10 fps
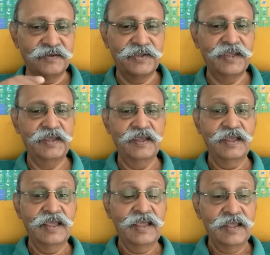Okay.
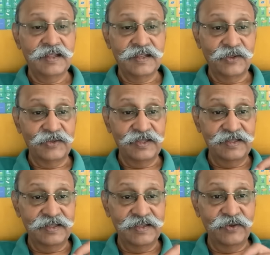Now,
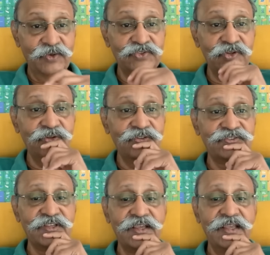then he goes on to
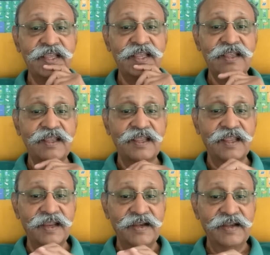say
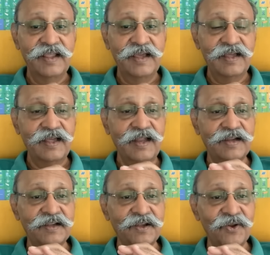India
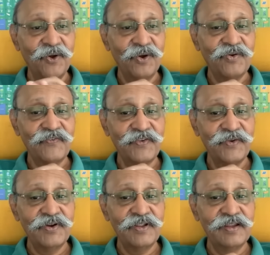had long
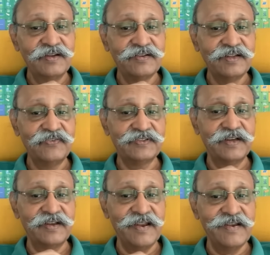viewed itself as
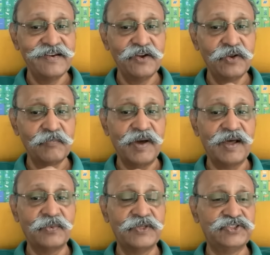a nation on
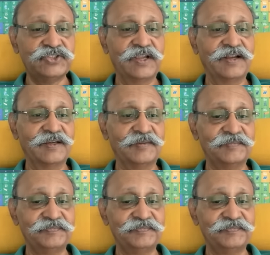par with China.